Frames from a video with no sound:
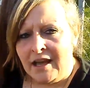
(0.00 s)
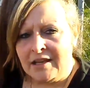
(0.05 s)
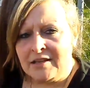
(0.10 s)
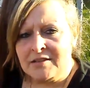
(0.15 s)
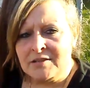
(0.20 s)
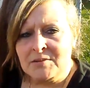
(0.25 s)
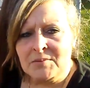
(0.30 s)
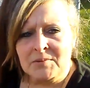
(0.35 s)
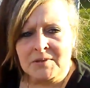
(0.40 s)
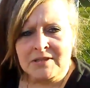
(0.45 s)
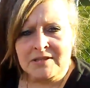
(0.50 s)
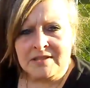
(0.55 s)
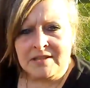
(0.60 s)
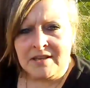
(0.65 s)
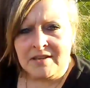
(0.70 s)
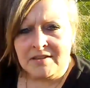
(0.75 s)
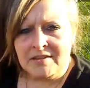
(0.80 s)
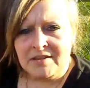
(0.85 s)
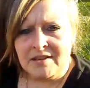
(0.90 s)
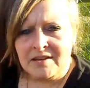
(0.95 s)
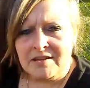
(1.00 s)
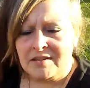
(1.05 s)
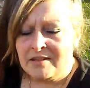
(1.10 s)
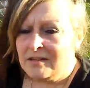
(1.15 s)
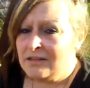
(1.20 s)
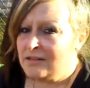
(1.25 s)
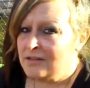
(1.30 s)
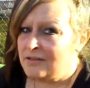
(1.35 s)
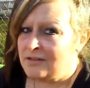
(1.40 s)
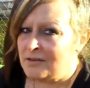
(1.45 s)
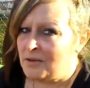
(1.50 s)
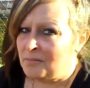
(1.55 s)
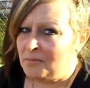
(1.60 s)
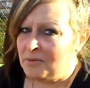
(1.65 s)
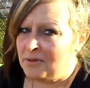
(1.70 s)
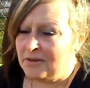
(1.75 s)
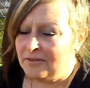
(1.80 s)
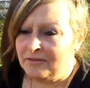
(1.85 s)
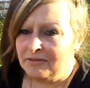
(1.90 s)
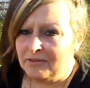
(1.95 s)
I just want to tell y'all don't
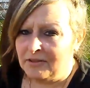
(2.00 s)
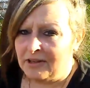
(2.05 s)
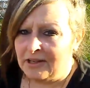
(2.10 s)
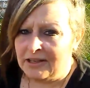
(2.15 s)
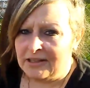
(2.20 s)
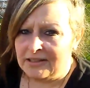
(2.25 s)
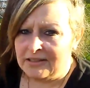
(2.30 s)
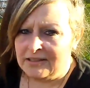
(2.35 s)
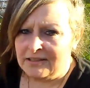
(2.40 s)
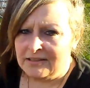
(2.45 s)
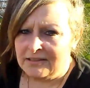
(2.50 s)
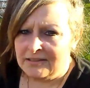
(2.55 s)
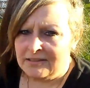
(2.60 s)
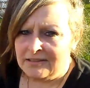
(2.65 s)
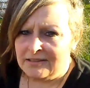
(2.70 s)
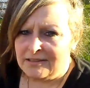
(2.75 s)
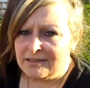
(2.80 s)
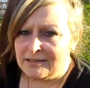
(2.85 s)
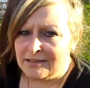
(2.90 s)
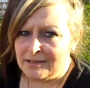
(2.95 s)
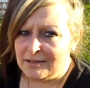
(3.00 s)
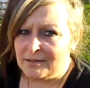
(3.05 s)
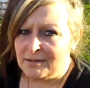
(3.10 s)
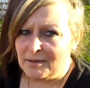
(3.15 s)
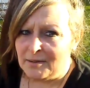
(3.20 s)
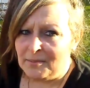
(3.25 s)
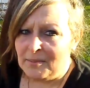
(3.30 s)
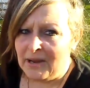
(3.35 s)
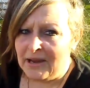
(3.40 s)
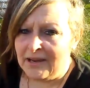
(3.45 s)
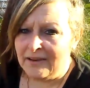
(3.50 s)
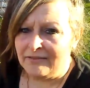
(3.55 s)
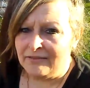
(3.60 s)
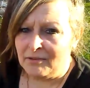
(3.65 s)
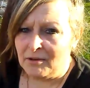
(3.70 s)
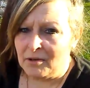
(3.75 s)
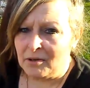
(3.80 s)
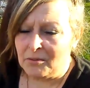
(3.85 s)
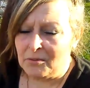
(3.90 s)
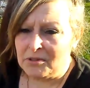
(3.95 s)
be afraid to do a pay it
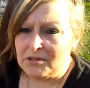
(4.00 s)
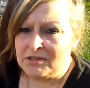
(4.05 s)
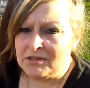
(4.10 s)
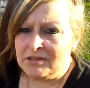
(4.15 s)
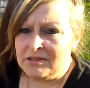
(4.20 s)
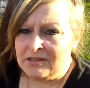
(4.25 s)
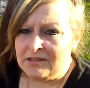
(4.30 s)
forward.